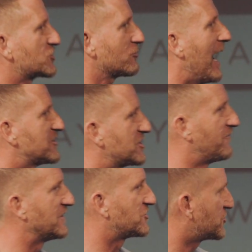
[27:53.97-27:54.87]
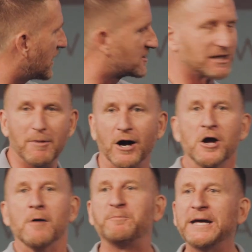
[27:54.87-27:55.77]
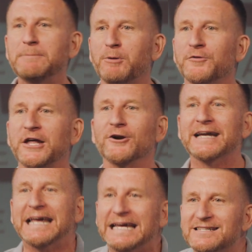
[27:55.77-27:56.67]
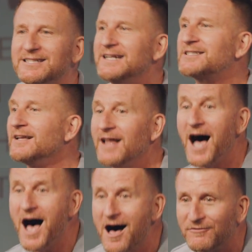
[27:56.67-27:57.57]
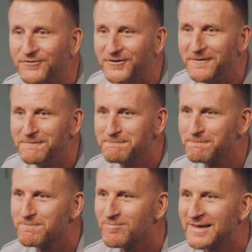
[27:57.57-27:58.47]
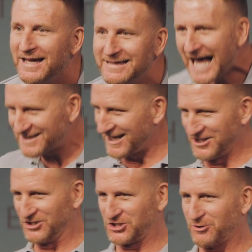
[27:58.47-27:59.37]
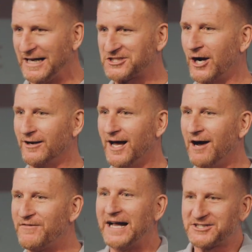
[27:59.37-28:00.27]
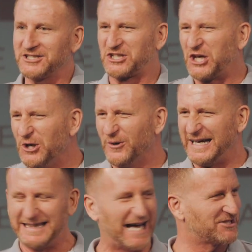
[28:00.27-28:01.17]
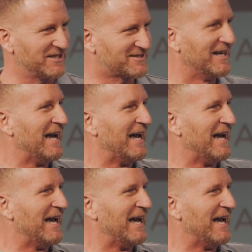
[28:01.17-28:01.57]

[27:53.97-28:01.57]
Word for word: stretch if it's just among people that are easy to love? That doesn't stretch our love. That's just gooey. That's just,